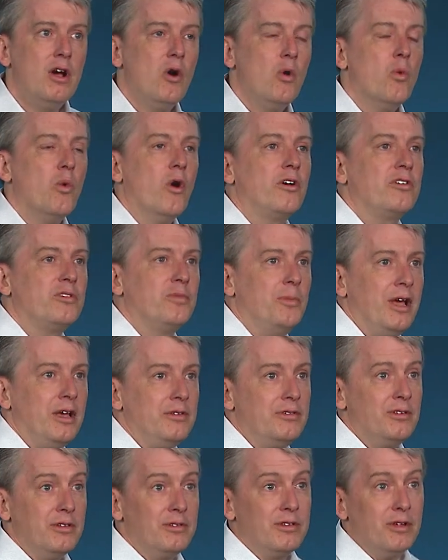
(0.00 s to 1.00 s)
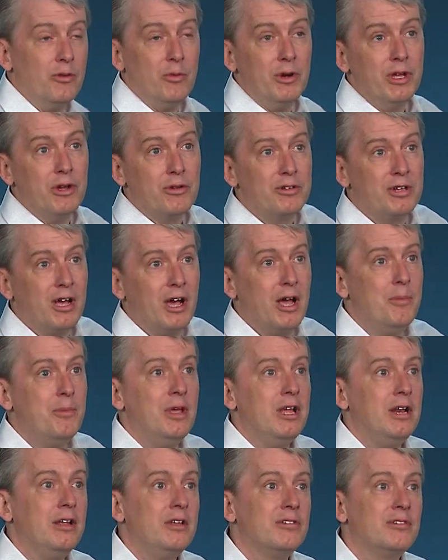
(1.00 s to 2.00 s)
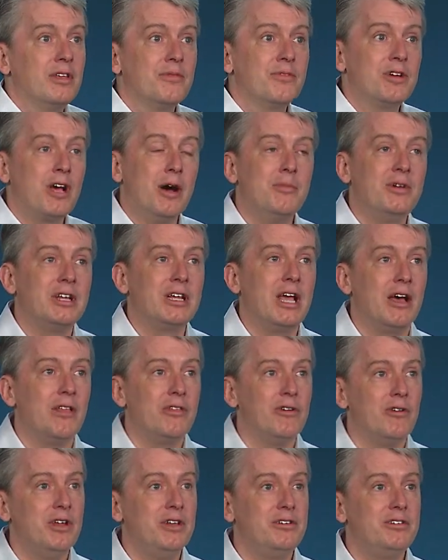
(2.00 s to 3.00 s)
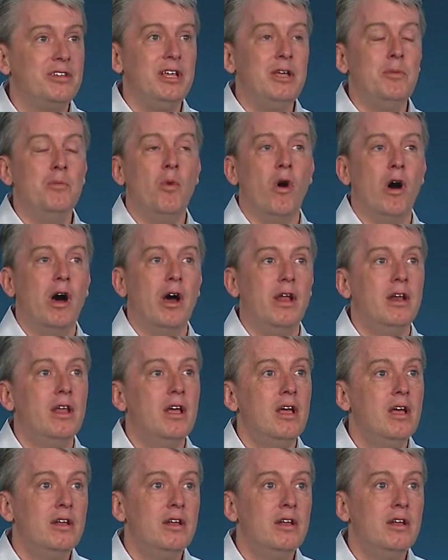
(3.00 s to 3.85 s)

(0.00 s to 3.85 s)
Workspaces and real-time meetings have come together in Team 1